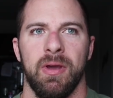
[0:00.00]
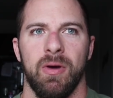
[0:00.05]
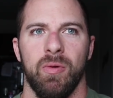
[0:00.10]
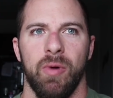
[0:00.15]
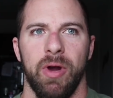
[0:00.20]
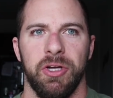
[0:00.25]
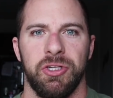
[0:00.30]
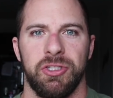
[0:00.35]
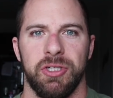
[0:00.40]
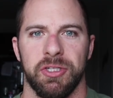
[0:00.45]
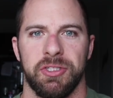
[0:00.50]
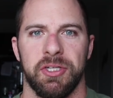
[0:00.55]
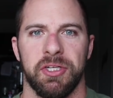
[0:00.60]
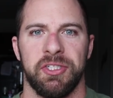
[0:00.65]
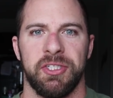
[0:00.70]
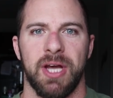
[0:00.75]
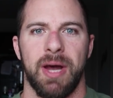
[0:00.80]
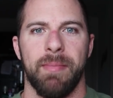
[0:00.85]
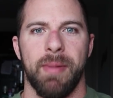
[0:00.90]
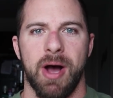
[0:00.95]
Which, just to
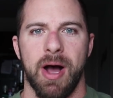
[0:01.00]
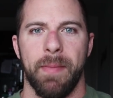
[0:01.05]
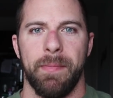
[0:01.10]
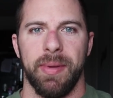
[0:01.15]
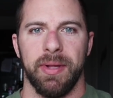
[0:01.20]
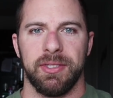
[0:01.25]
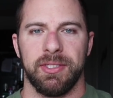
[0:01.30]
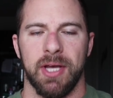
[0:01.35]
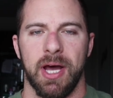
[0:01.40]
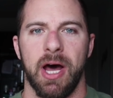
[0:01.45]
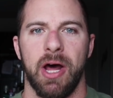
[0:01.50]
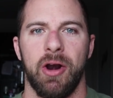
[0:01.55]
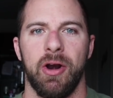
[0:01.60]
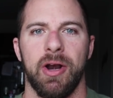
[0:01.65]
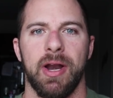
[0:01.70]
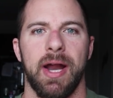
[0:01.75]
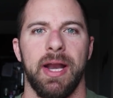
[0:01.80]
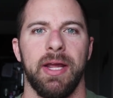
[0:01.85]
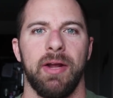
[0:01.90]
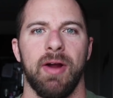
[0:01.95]
sum up, it's one hundred
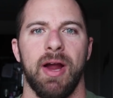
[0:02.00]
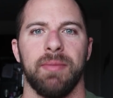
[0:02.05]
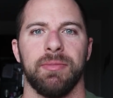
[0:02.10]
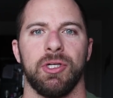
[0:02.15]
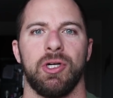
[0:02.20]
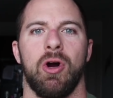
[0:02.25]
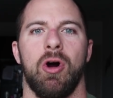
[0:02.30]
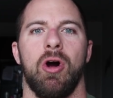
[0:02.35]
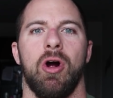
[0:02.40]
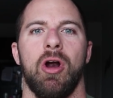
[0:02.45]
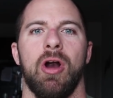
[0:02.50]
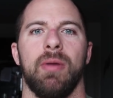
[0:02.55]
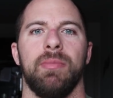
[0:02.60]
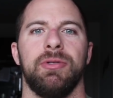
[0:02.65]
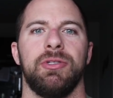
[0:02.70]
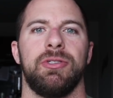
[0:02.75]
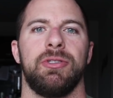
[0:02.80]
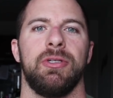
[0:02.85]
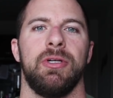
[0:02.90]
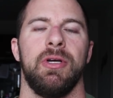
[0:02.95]
ninety grams of
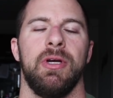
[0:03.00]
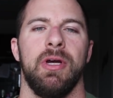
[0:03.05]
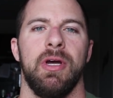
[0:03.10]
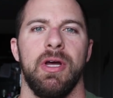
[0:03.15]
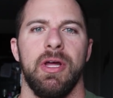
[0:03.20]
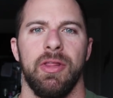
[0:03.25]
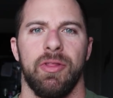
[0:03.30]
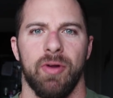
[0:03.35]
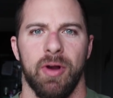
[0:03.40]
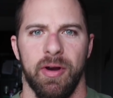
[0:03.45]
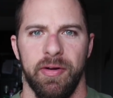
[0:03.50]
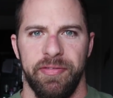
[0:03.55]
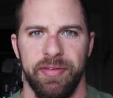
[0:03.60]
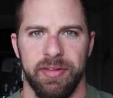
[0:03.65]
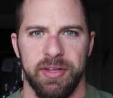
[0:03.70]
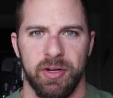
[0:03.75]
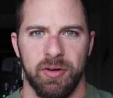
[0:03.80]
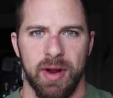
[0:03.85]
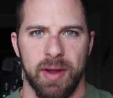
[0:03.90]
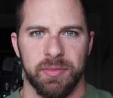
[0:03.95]
carbs, three hundred
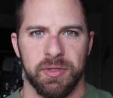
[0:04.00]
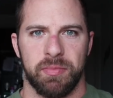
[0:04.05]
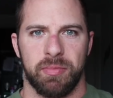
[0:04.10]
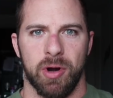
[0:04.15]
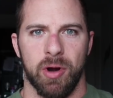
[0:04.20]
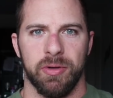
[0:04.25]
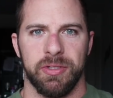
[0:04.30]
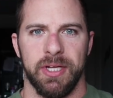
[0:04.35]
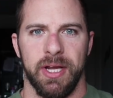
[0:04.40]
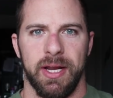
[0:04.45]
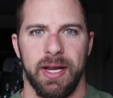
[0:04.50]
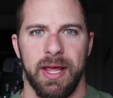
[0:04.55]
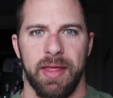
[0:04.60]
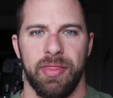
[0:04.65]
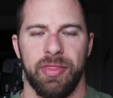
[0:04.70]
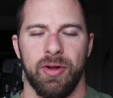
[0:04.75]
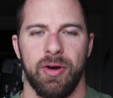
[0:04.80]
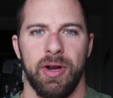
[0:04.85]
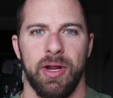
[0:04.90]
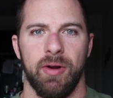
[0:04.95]
fifty grams of protein,
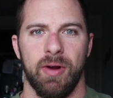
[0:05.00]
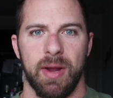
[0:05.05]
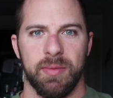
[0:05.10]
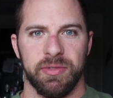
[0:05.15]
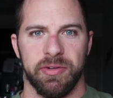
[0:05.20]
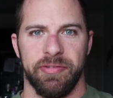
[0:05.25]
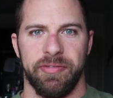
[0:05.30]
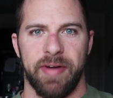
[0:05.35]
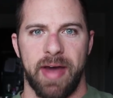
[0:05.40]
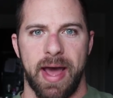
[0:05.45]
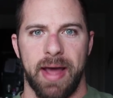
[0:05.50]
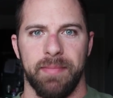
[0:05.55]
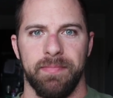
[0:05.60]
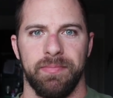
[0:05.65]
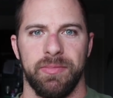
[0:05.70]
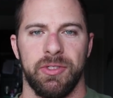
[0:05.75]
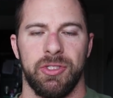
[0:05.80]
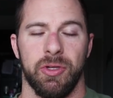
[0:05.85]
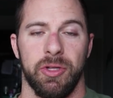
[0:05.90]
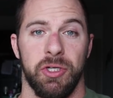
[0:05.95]
and thirty grams of
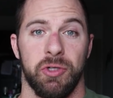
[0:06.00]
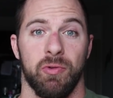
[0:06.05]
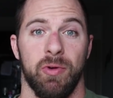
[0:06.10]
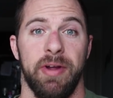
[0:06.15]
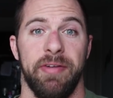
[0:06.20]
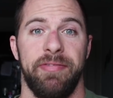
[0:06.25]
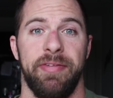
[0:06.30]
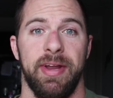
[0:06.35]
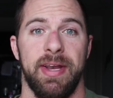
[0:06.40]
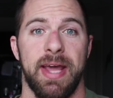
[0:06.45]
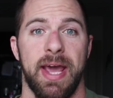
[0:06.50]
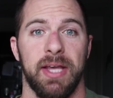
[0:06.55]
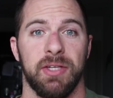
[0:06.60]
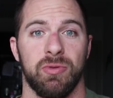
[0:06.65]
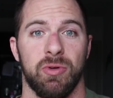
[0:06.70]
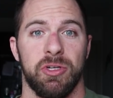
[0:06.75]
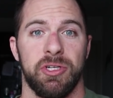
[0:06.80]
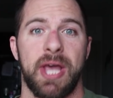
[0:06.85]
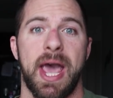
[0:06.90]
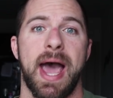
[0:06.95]
fat. So these refeed
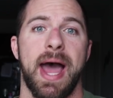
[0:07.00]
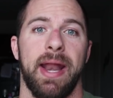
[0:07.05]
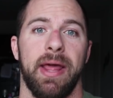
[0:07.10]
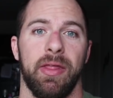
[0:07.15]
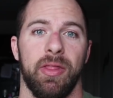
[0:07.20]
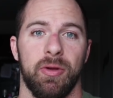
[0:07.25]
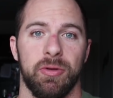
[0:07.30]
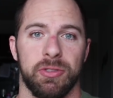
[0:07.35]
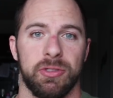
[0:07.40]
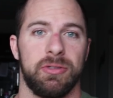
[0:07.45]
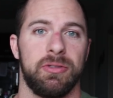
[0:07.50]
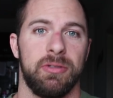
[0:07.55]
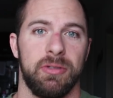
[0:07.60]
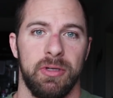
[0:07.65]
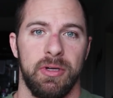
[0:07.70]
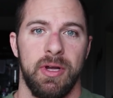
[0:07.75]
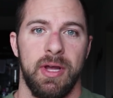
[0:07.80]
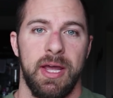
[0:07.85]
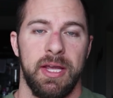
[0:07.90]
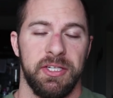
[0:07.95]
days, we're just adding those,
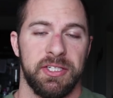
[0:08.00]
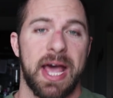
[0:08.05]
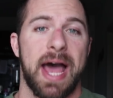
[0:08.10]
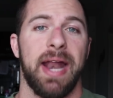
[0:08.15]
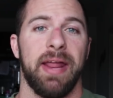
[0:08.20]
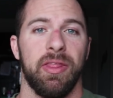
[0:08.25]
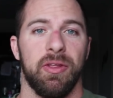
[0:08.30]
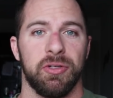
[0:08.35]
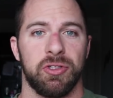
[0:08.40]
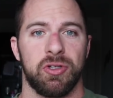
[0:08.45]
he's adding